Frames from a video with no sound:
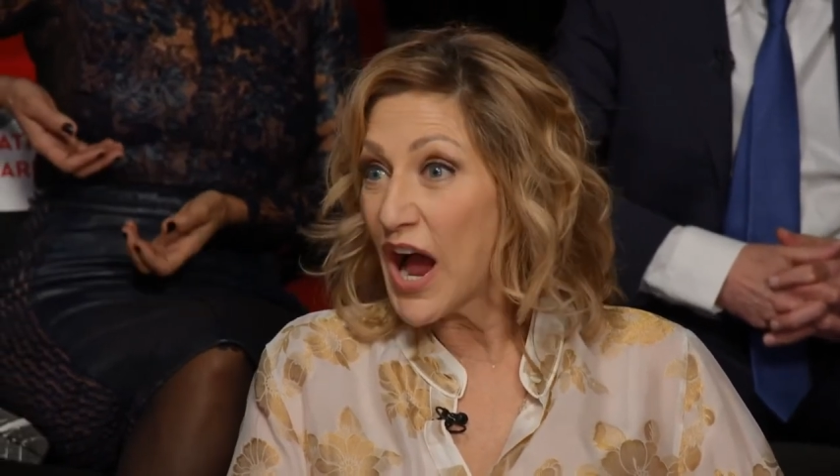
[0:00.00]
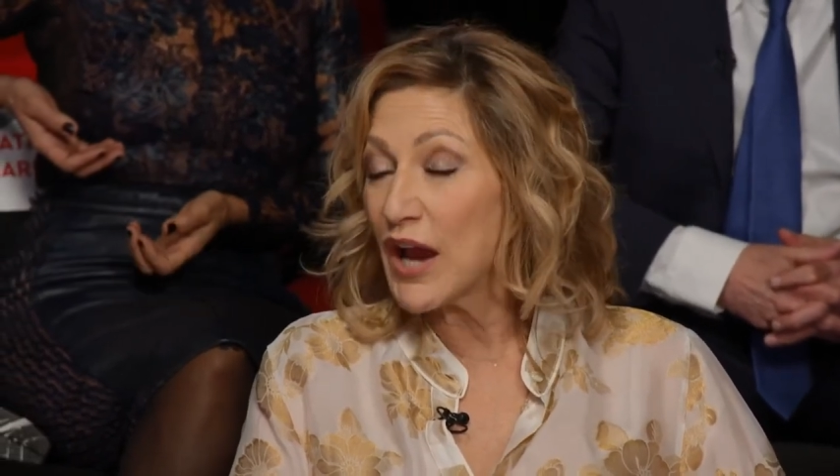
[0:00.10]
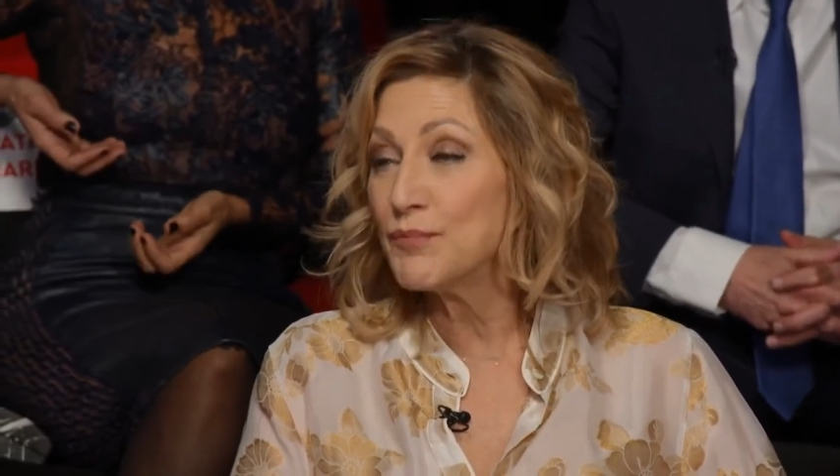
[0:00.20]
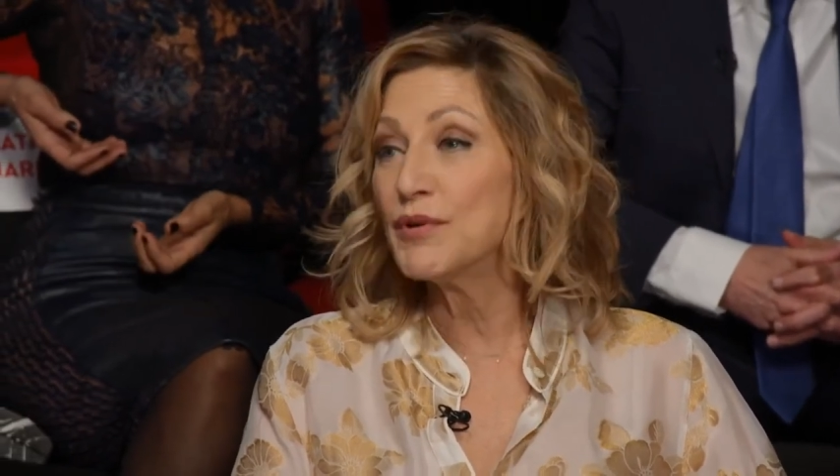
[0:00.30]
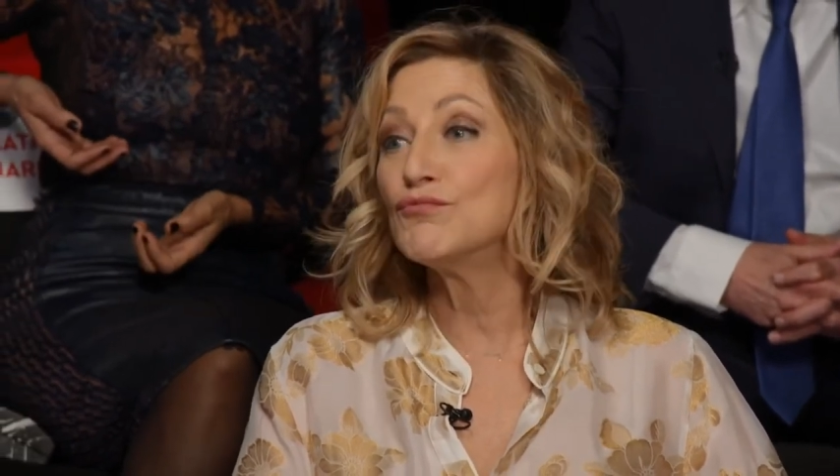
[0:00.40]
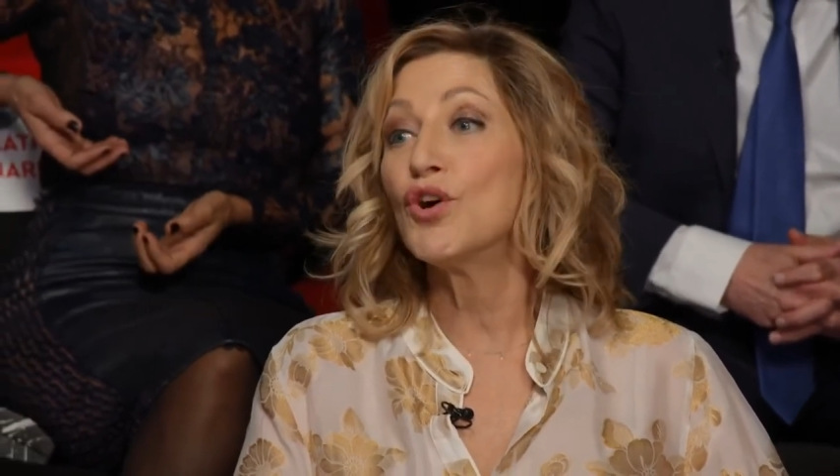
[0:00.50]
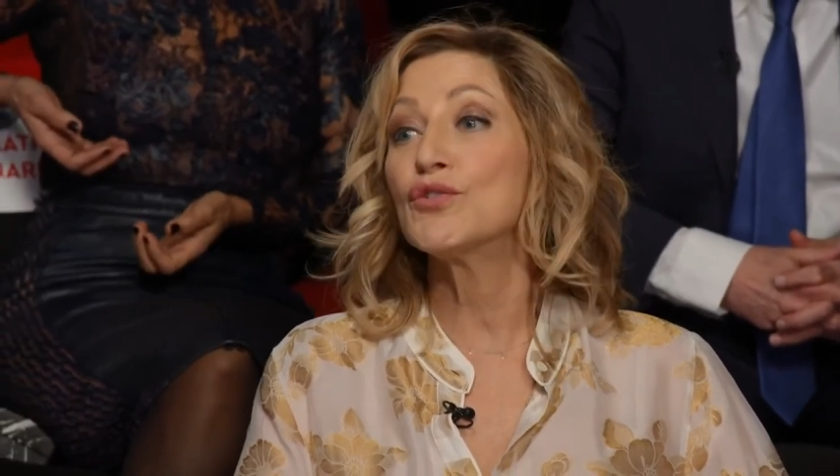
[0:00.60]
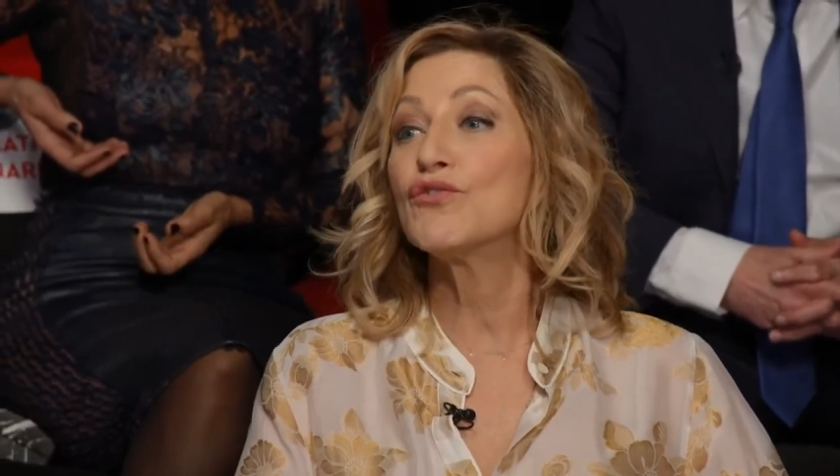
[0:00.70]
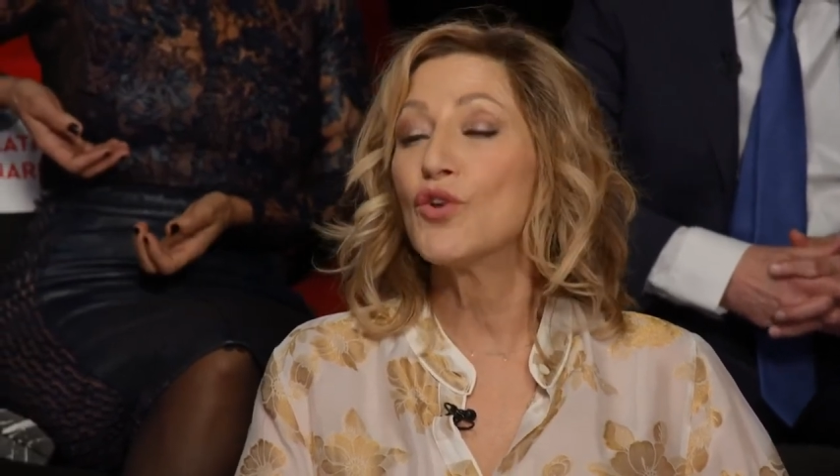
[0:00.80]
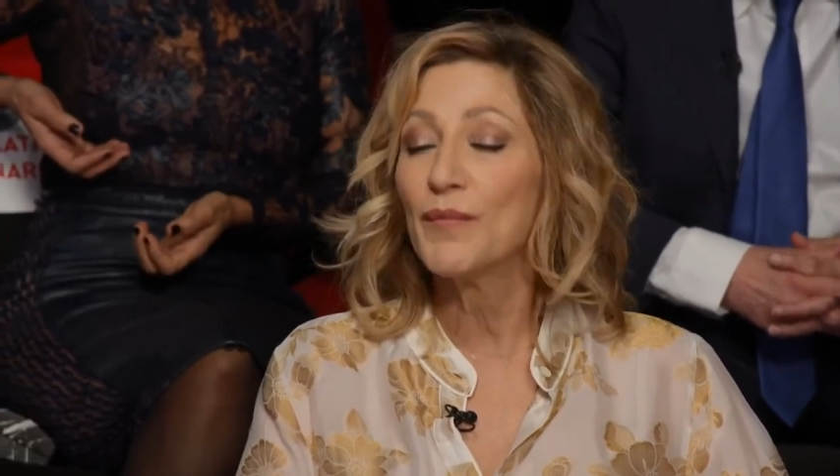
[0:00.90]
I had been
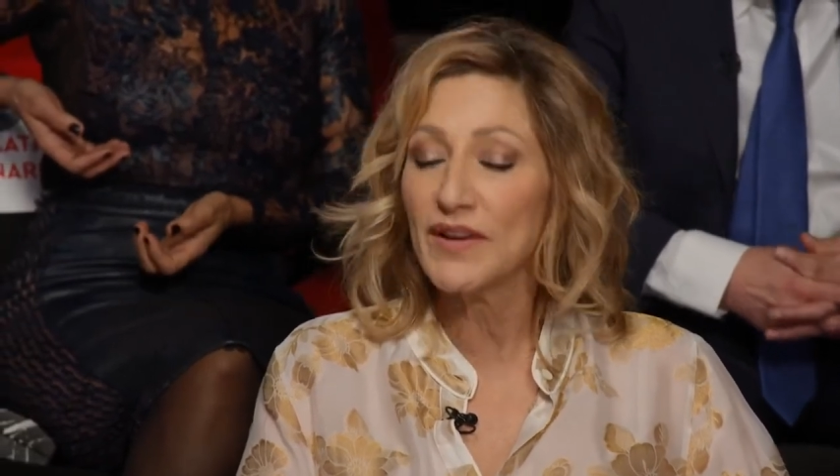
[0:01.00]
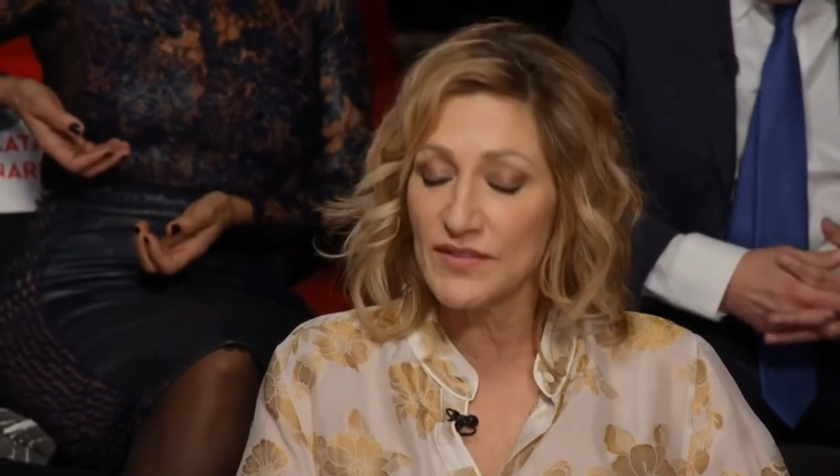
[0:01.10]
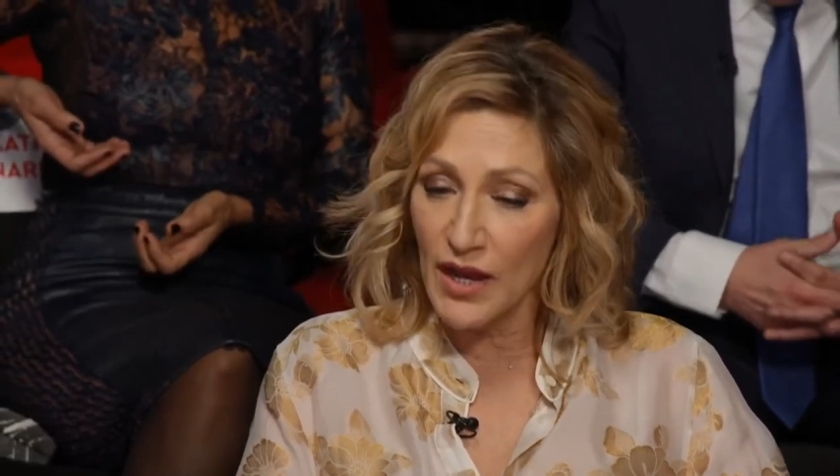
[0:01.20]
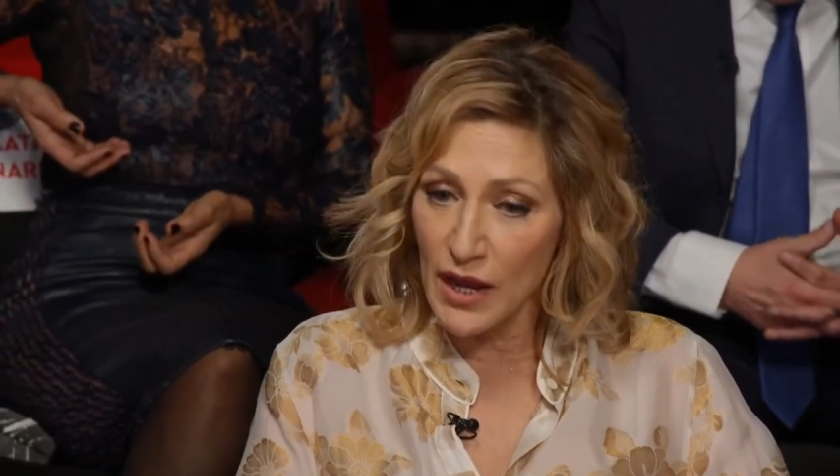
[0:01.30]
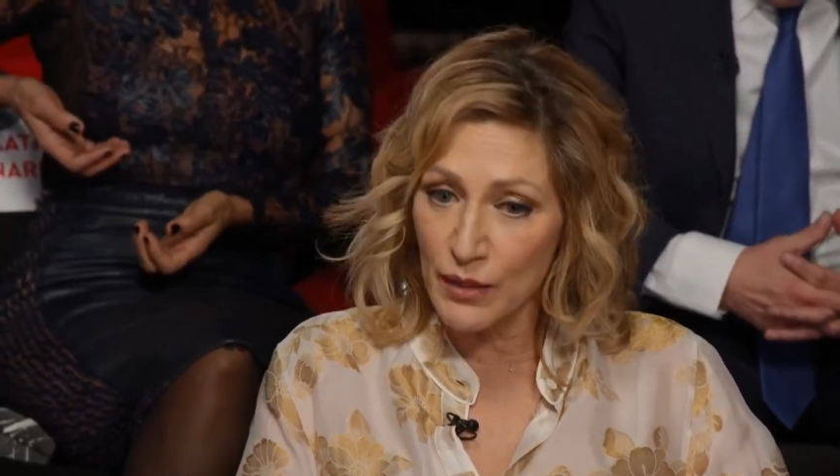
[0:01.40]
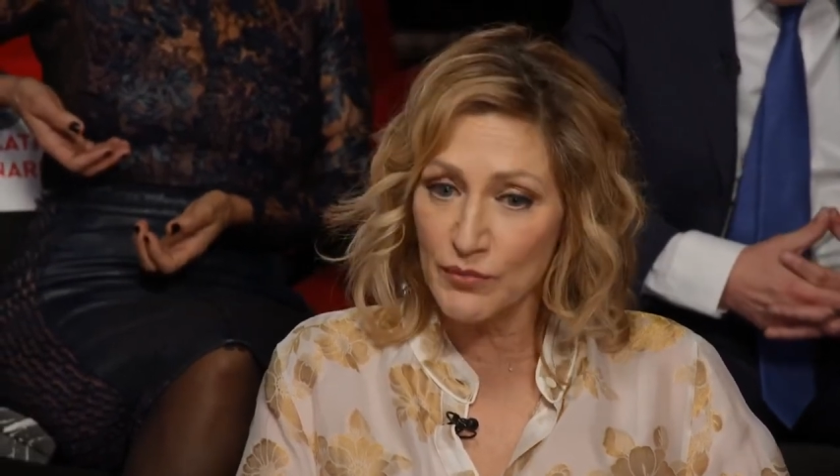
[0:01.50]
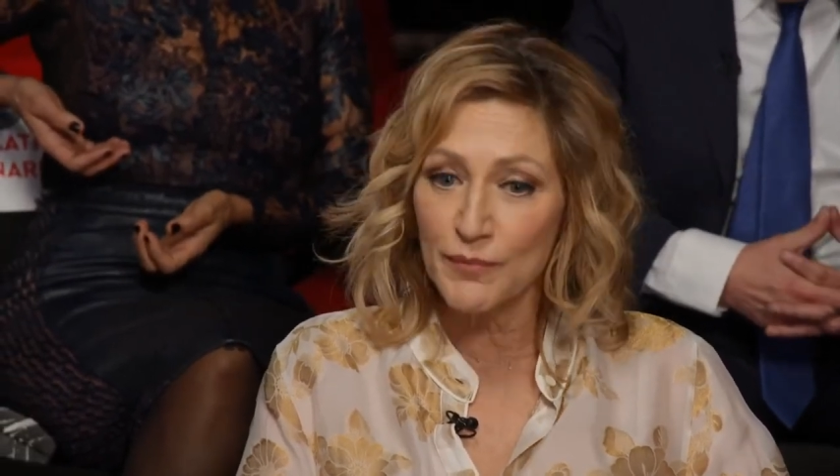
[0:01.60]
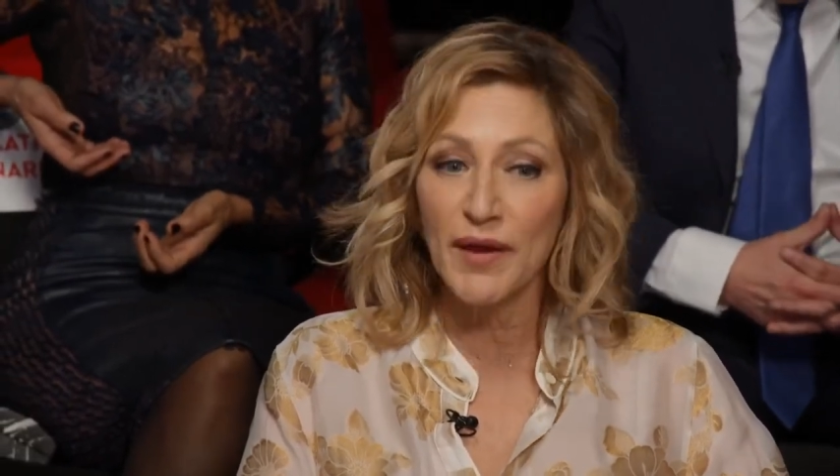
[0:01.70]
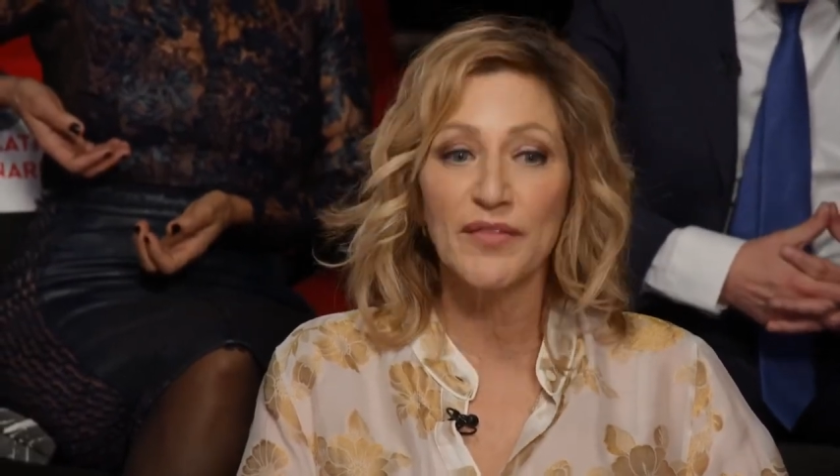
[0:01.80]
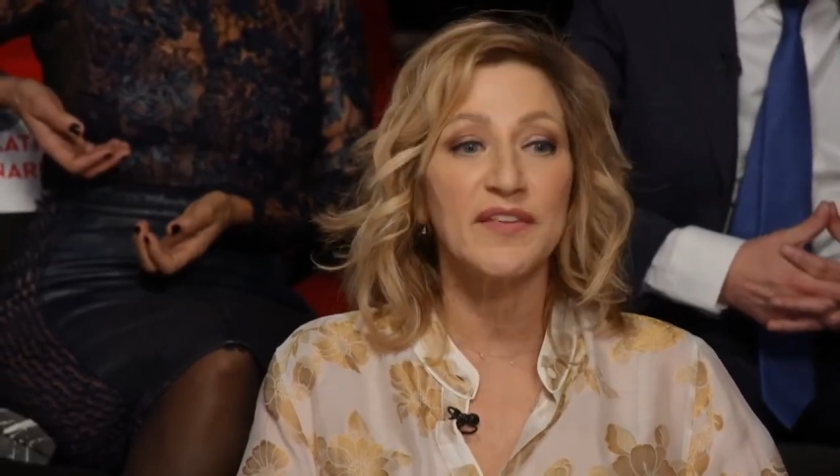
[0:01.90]
wrong so many times
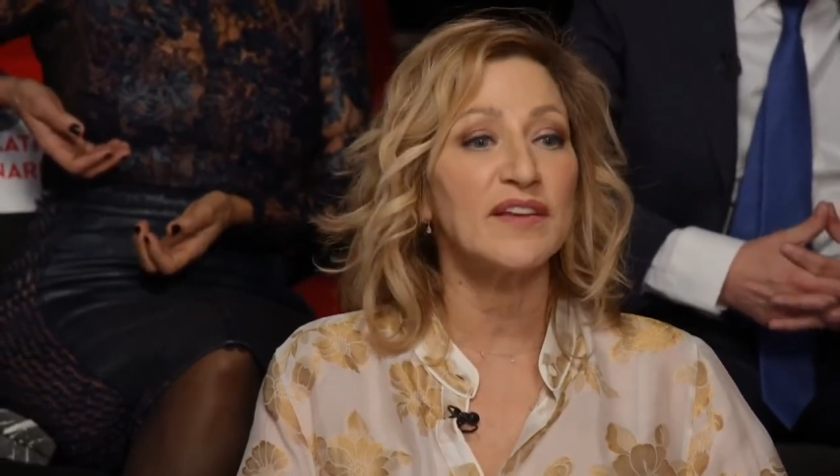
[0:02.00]
about